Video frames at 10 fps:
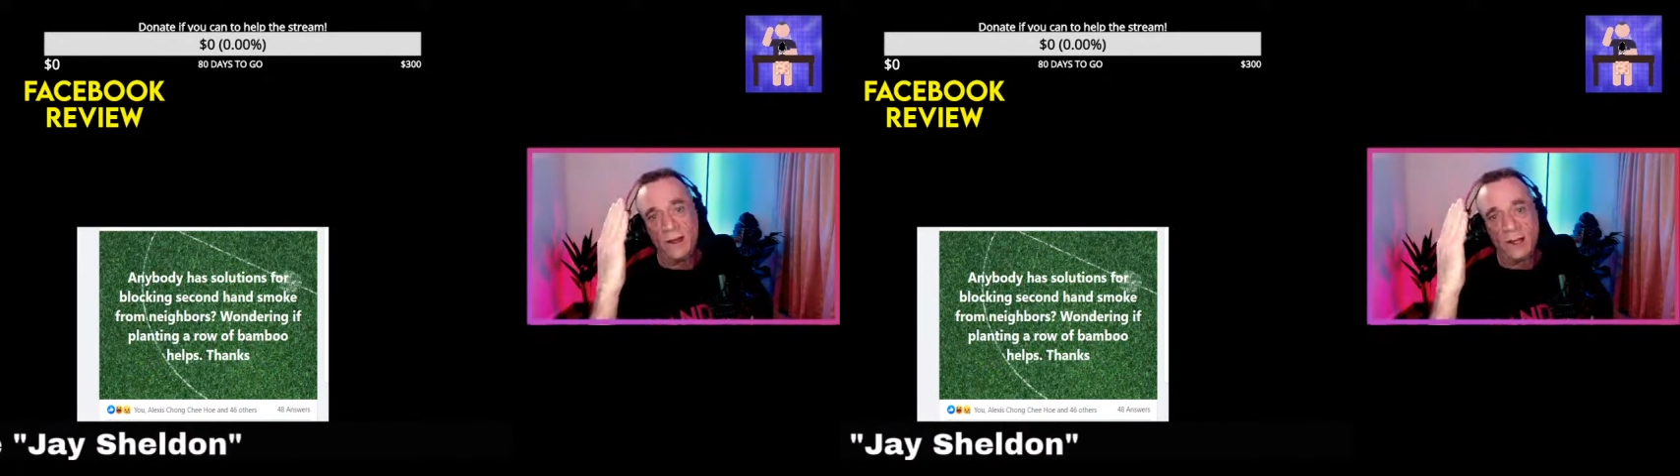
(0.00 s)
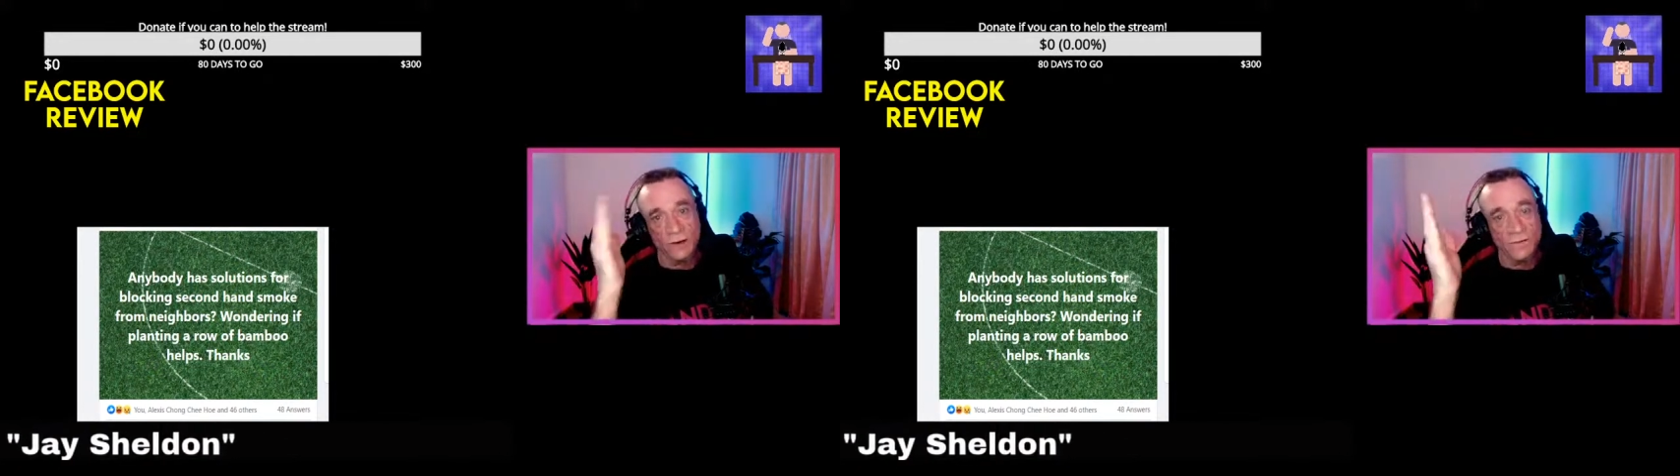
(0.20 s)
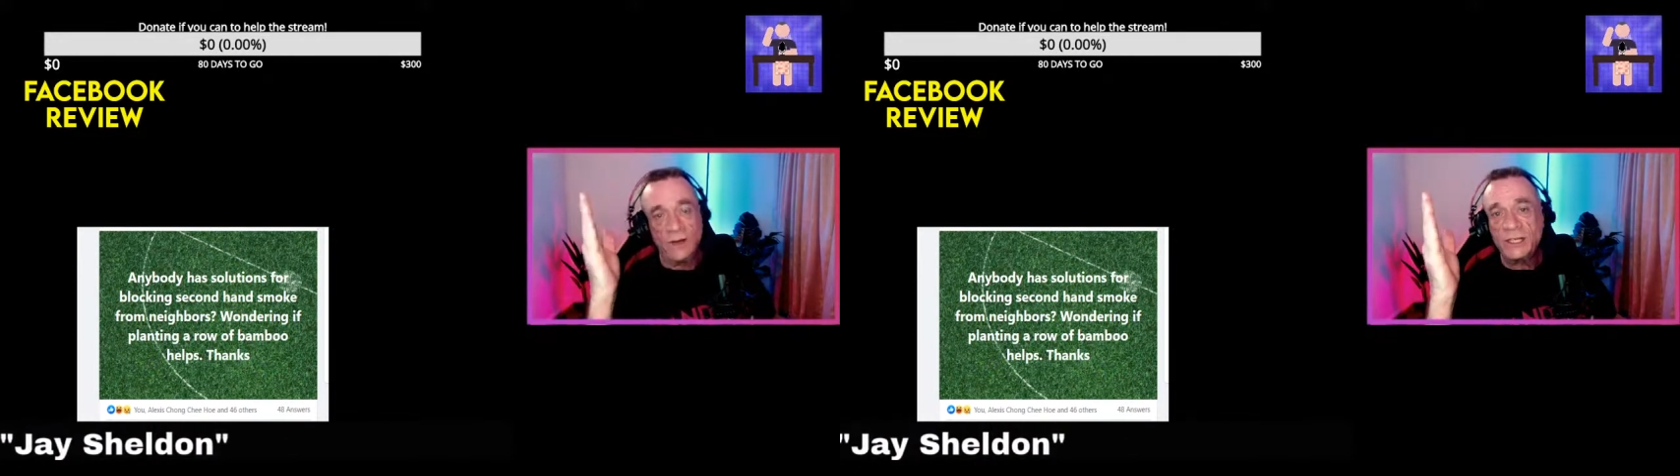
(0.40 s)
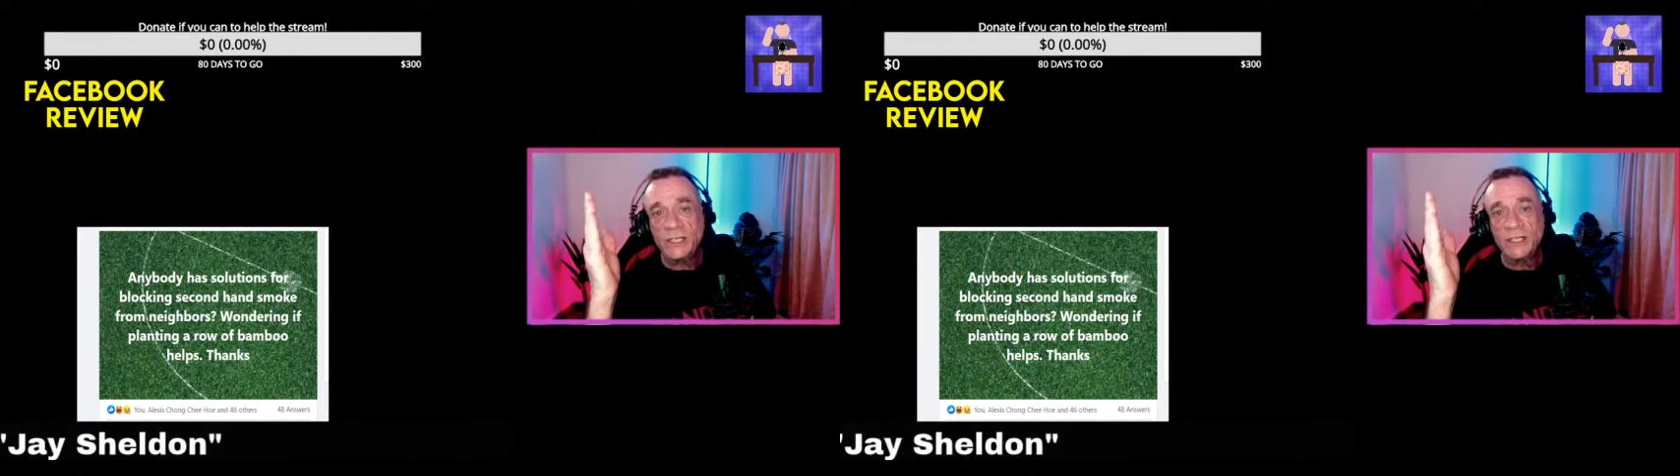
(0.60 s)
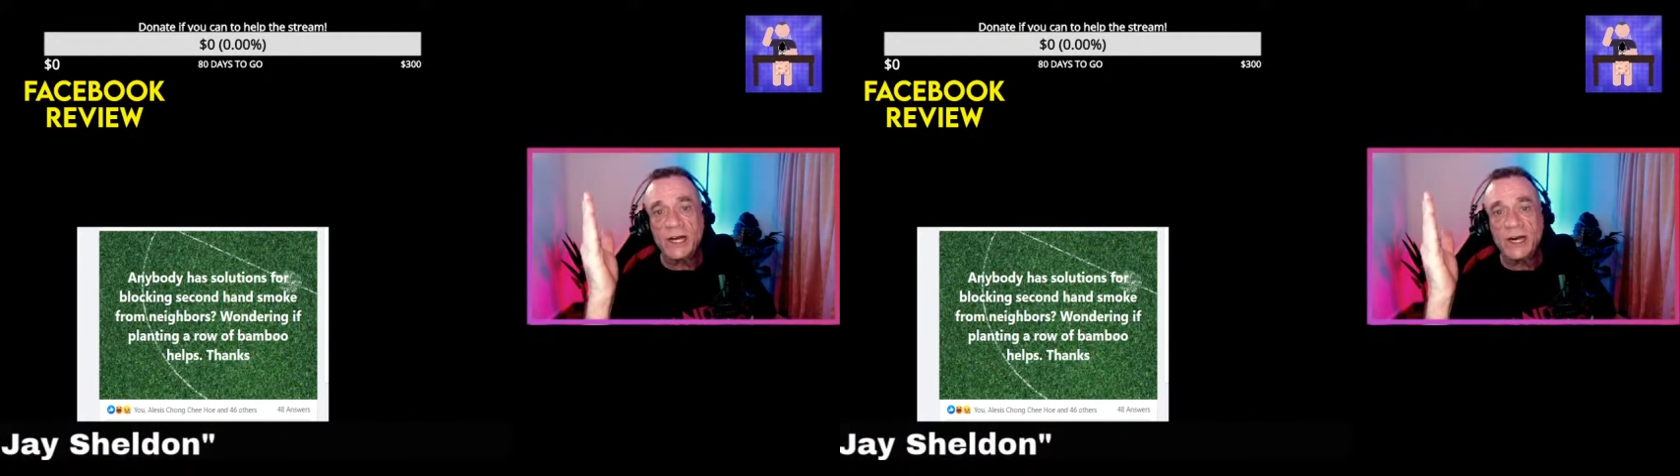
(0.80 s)
Confession
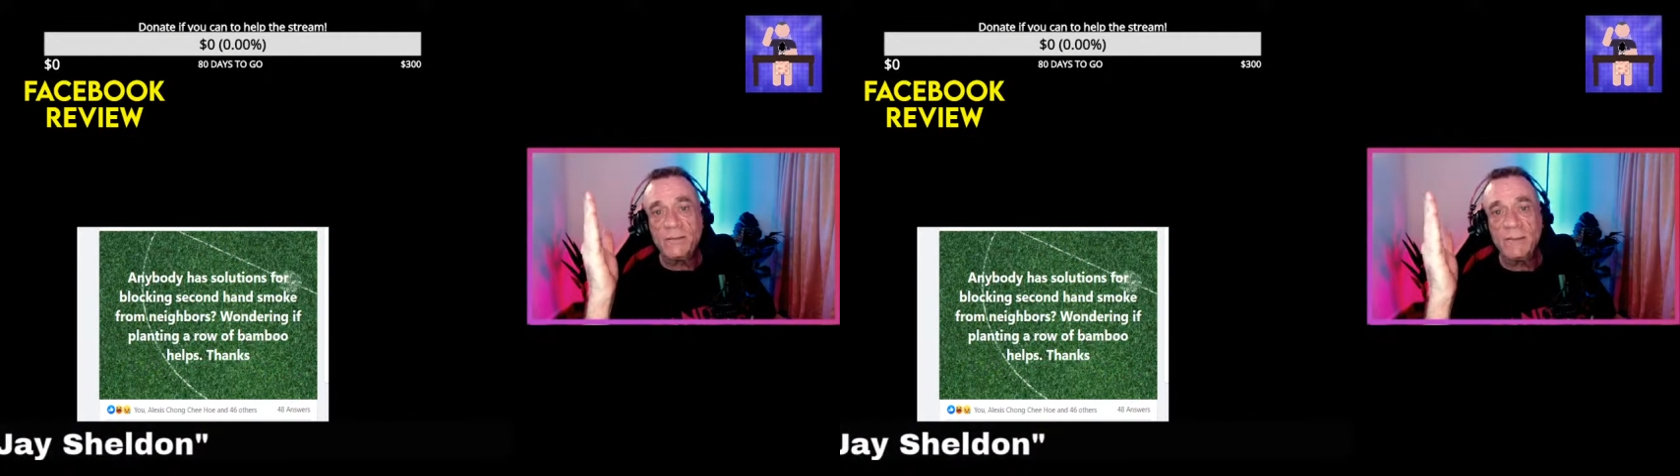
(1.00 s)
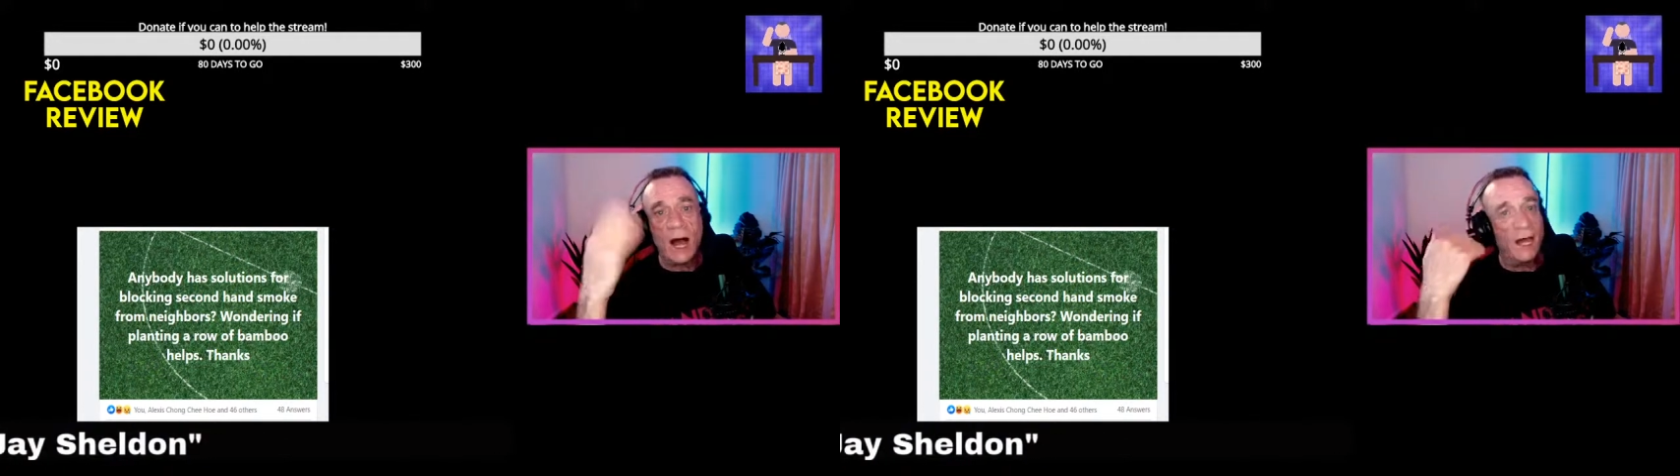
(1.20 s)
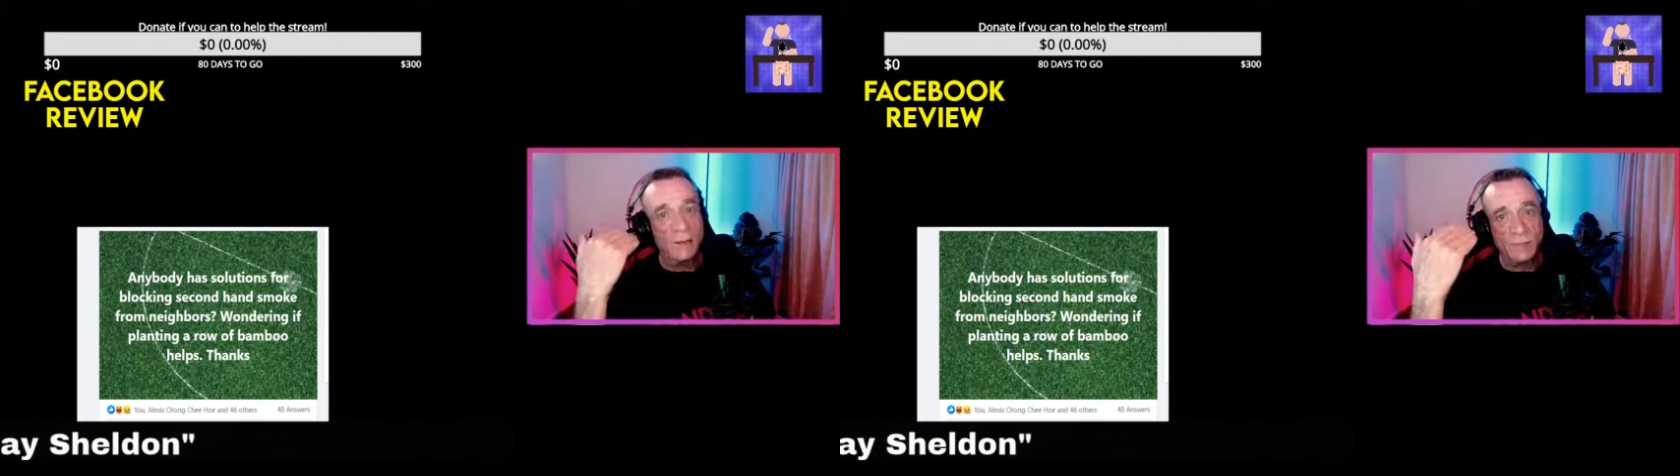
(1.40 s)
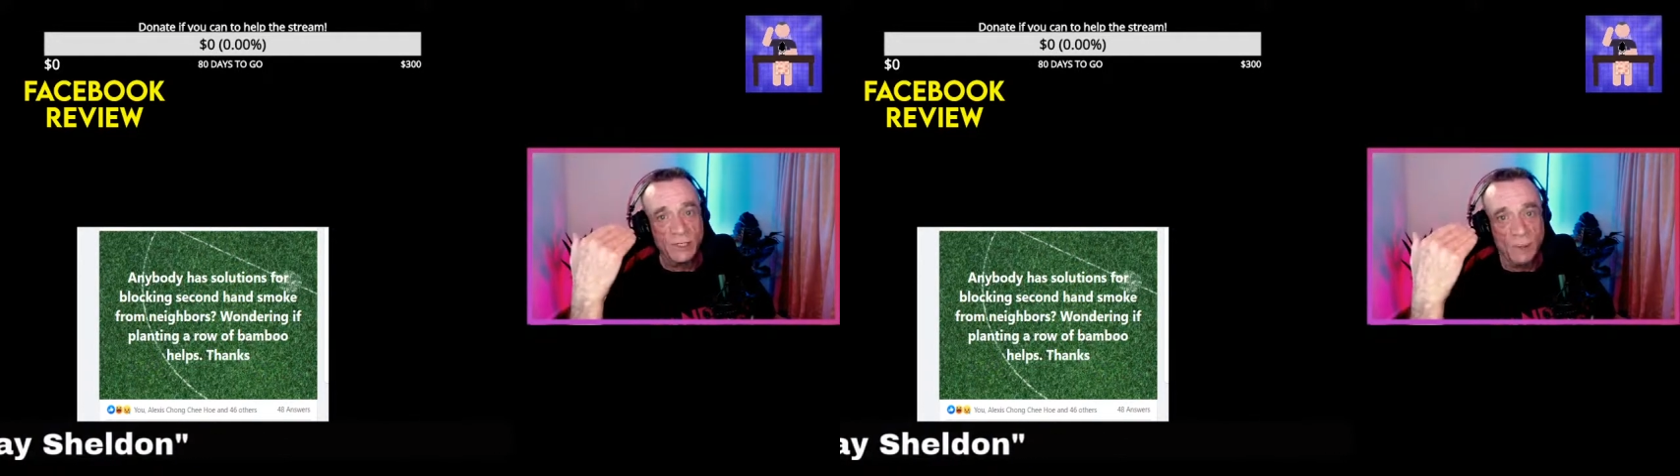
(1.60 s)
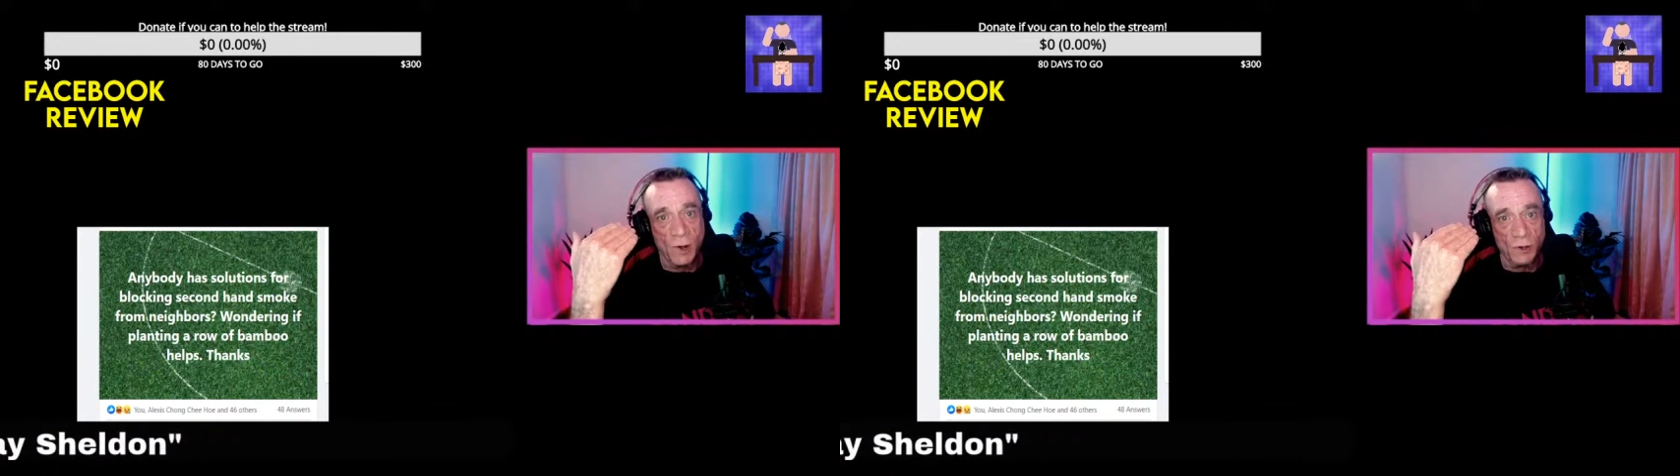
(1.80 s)
time, I am a
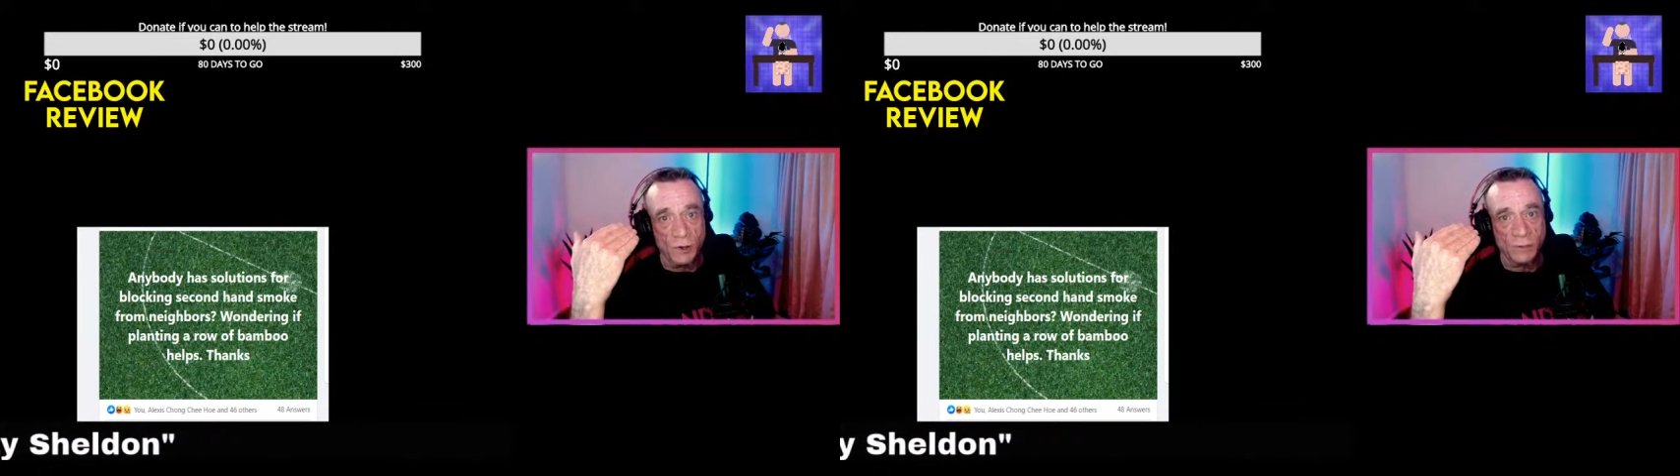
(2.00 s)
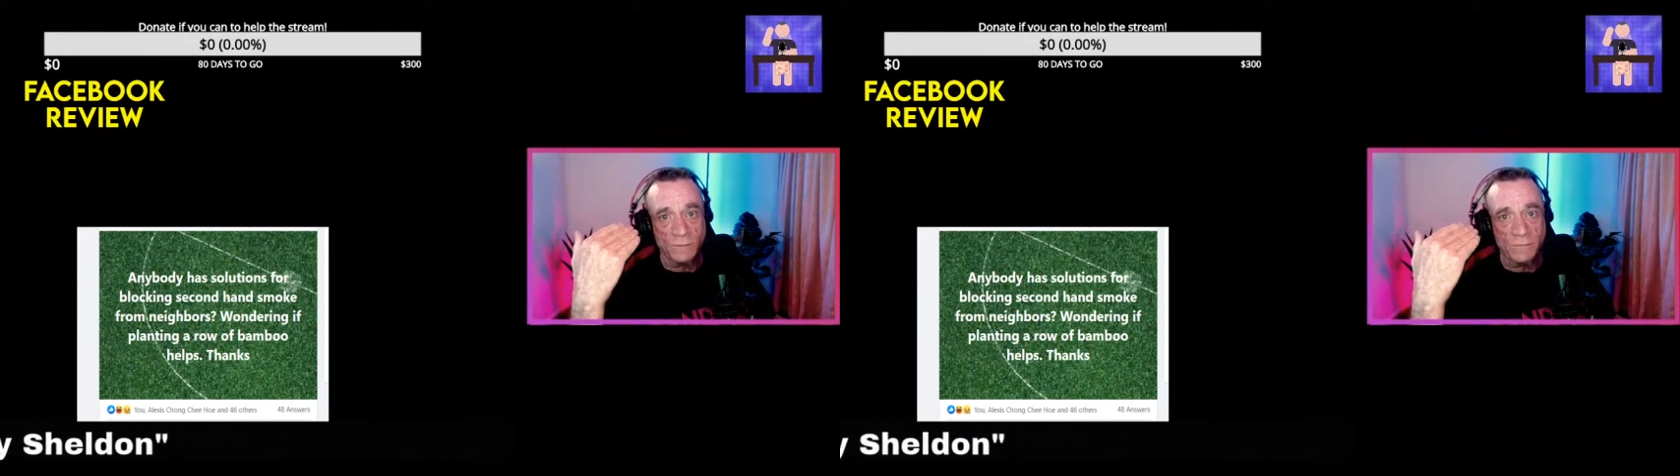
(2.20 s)
smoker.